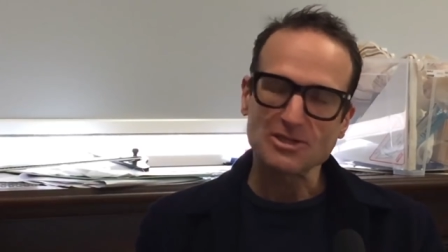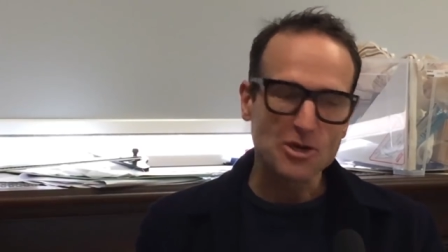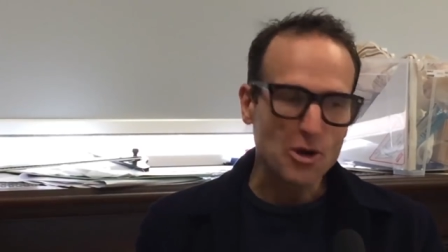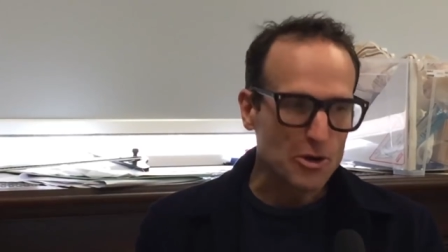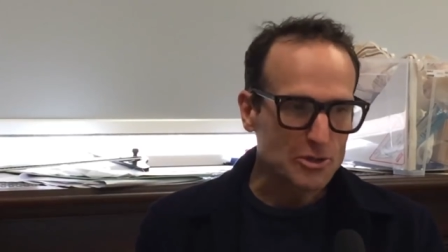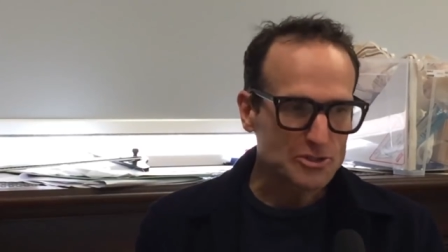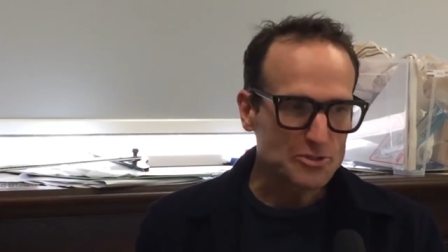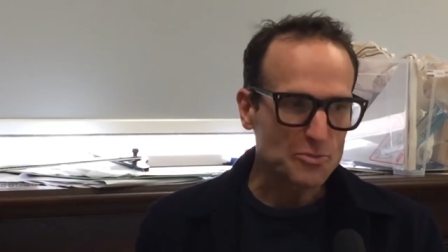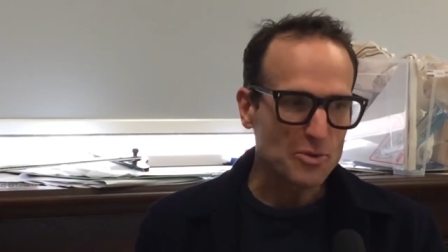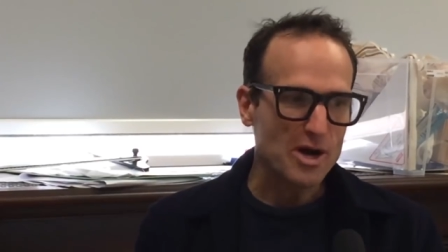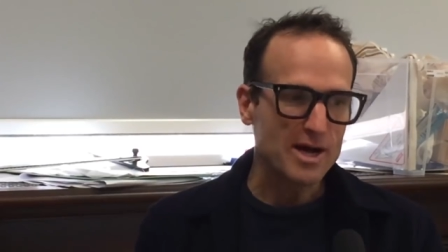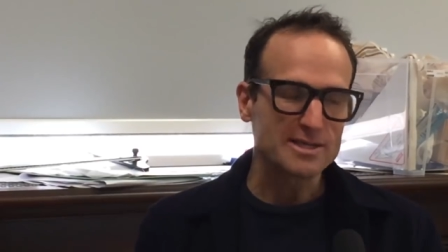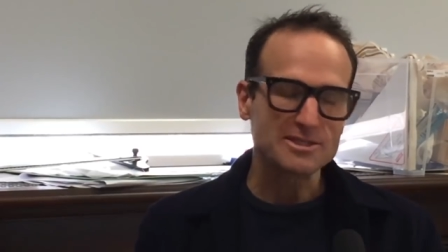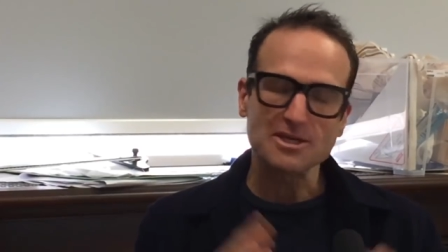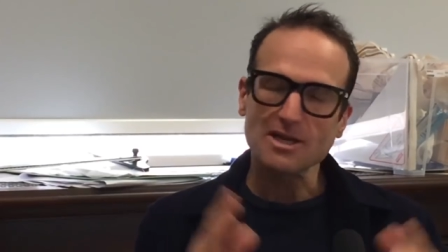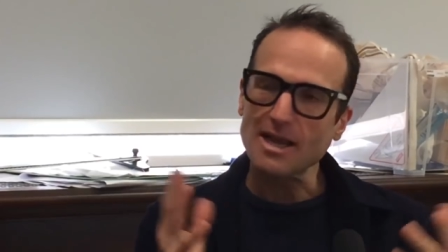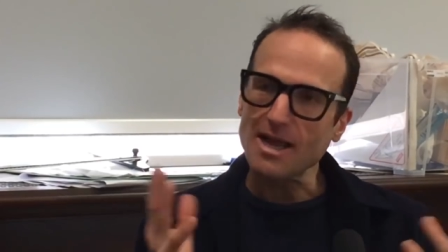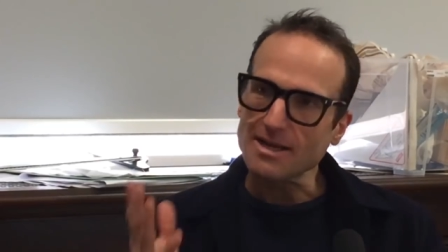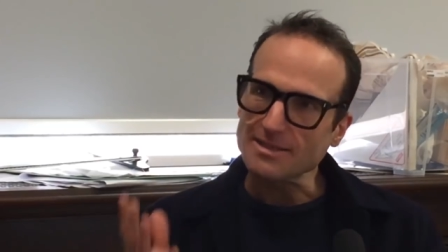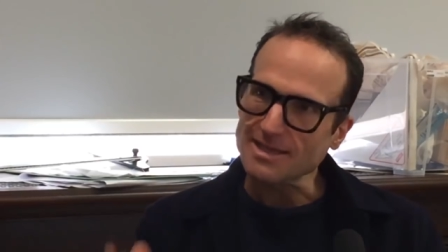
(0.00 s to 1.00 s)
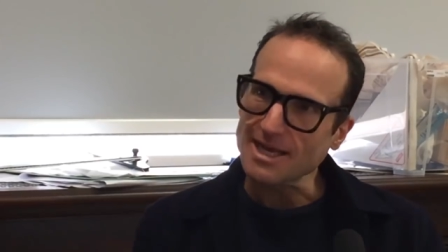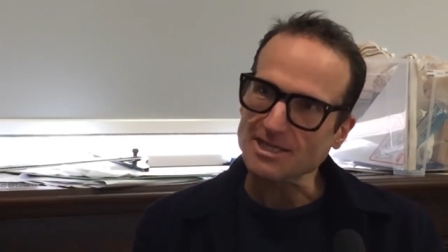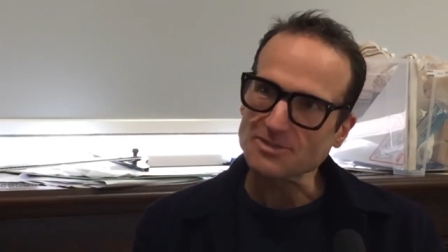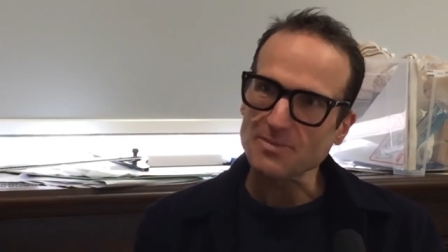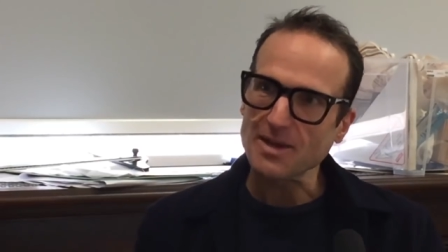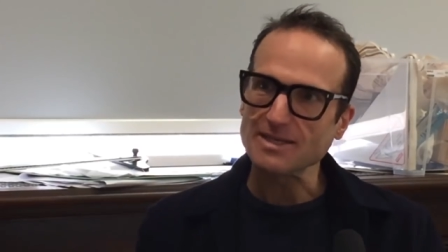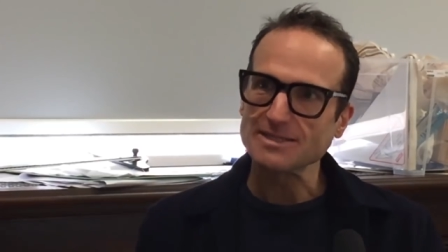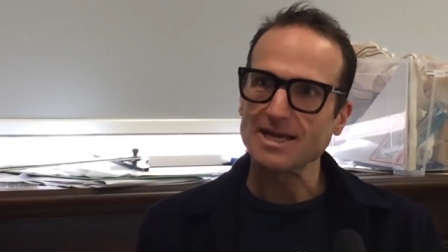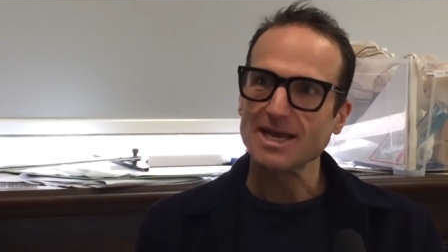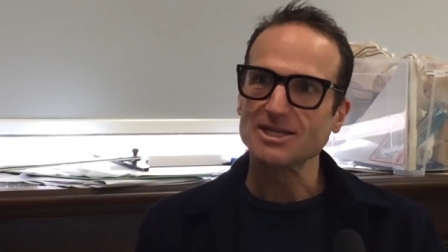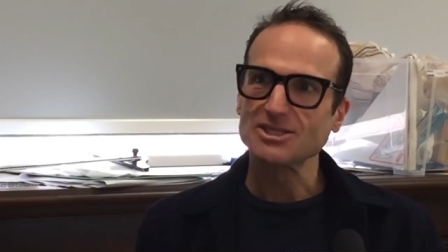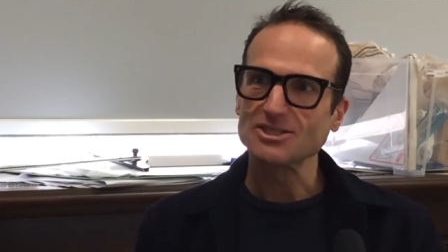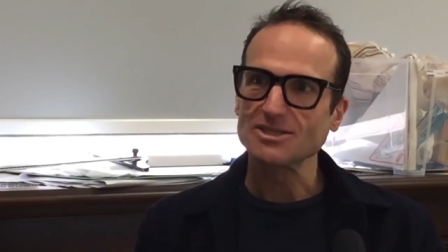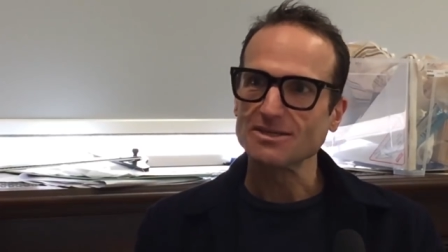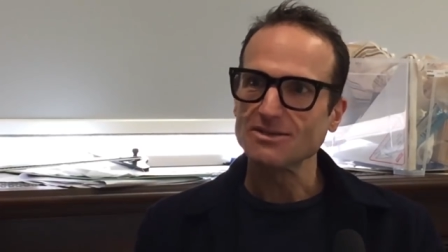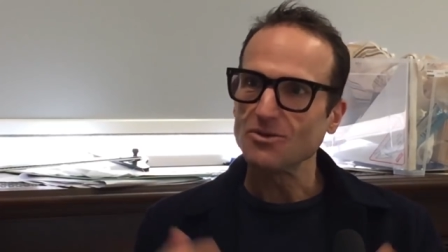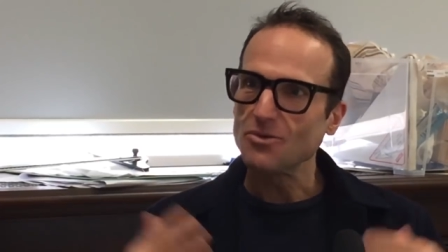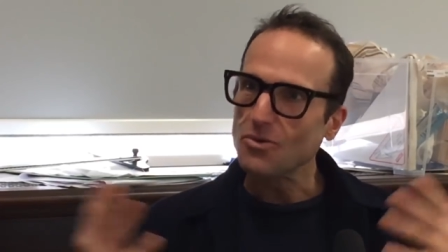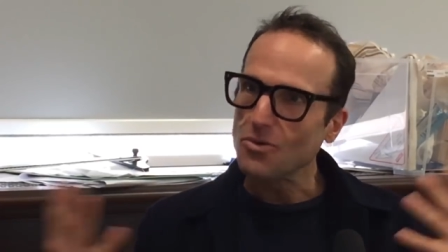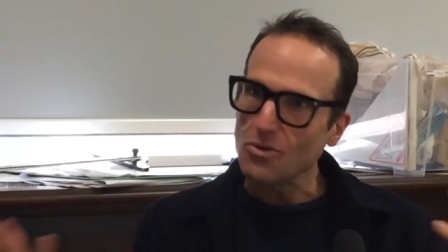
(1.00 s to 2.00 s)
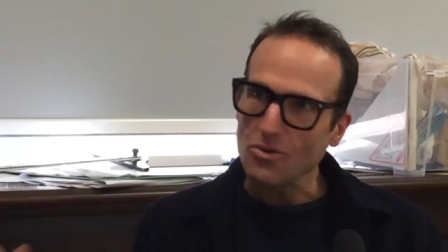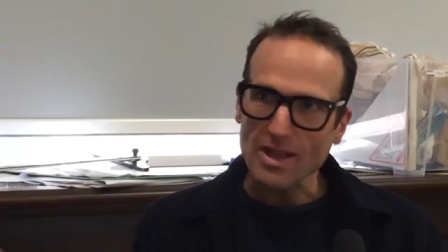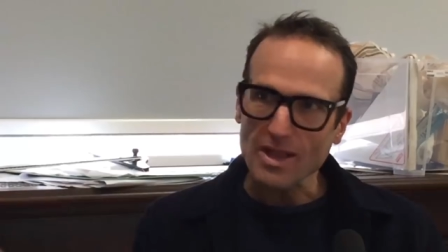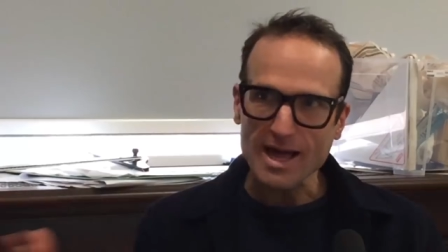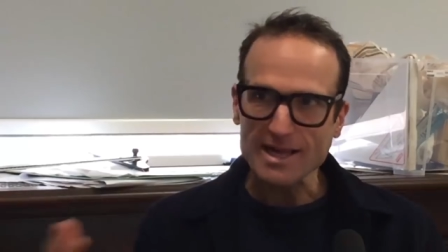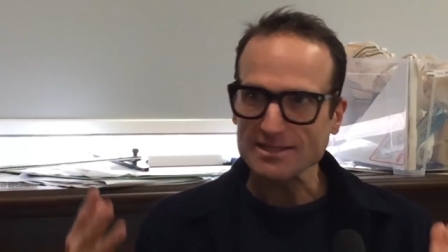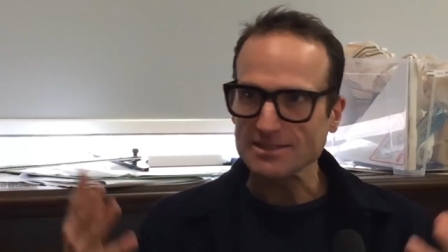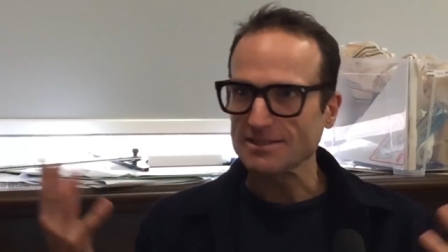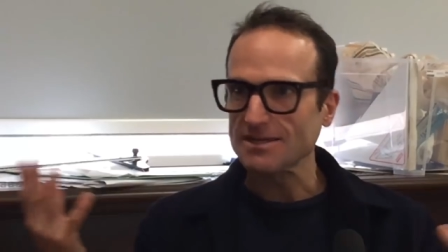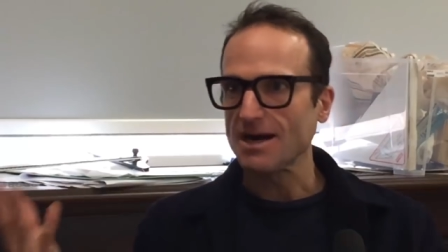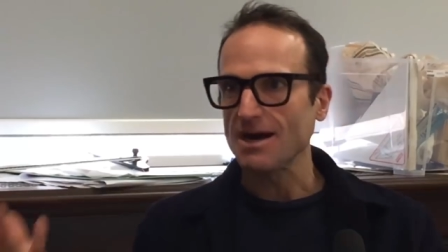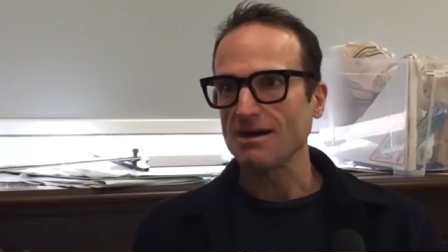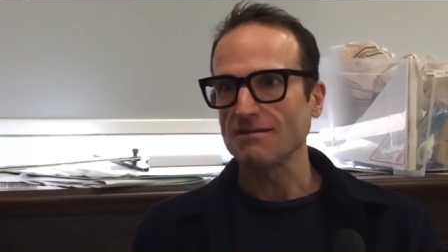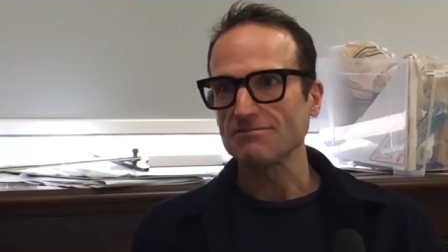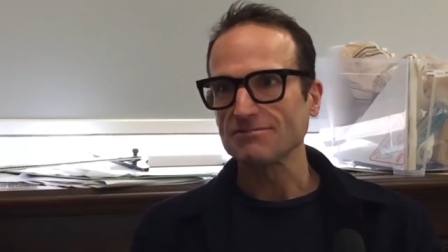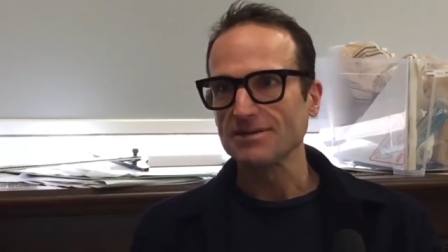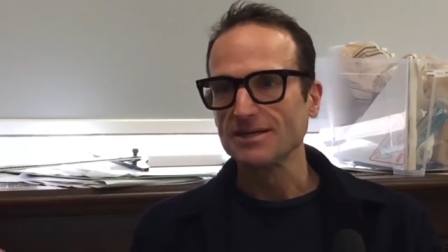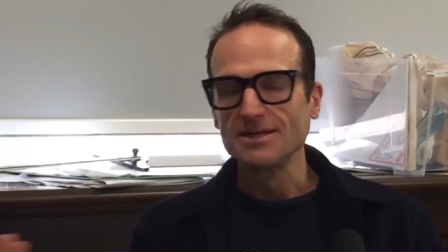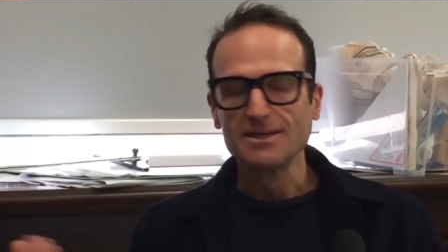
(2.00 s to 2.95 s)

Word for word: cost wise, client expectation, yeah. all that stuff.